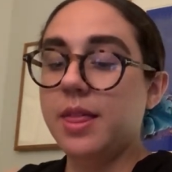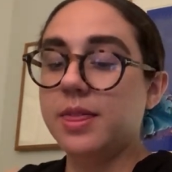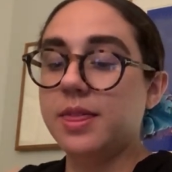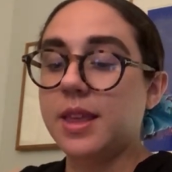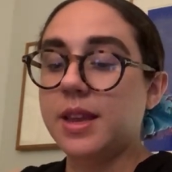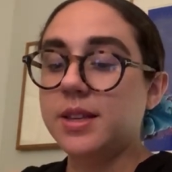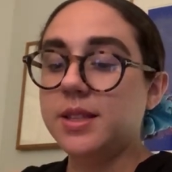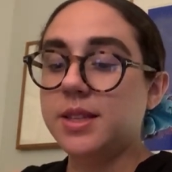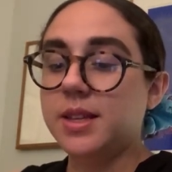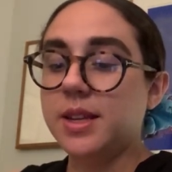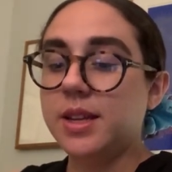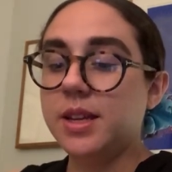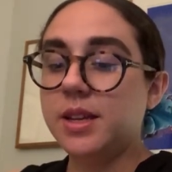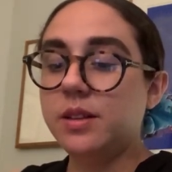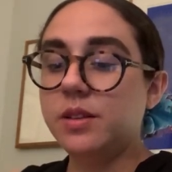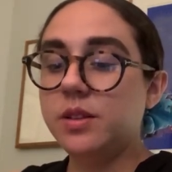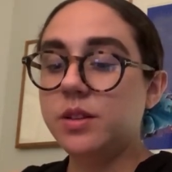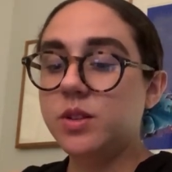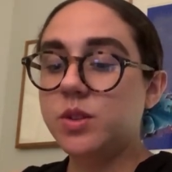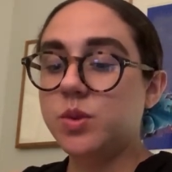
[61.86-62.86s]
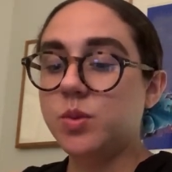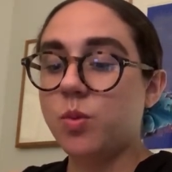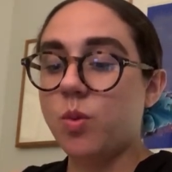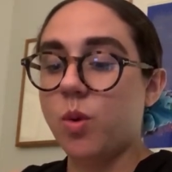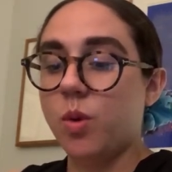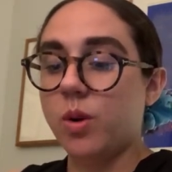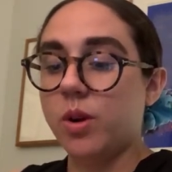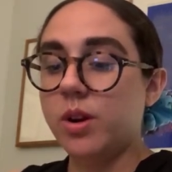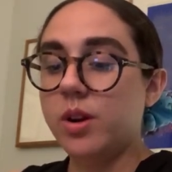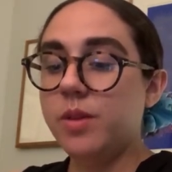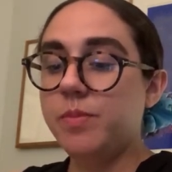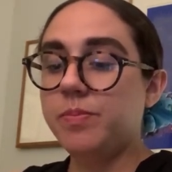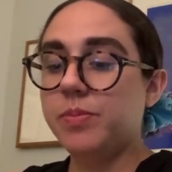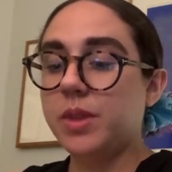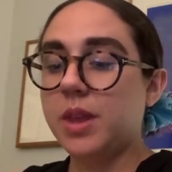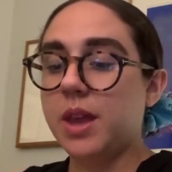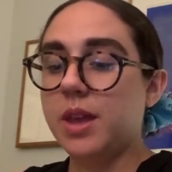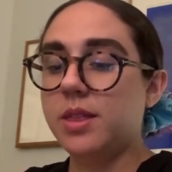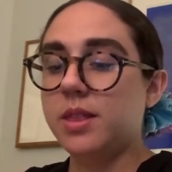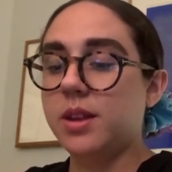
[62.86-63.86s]
Thanks to England's war
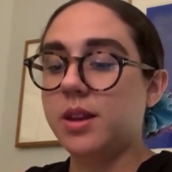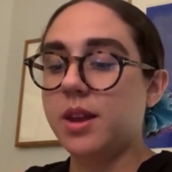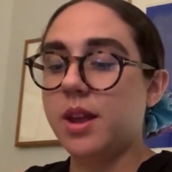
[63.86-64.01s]
and the,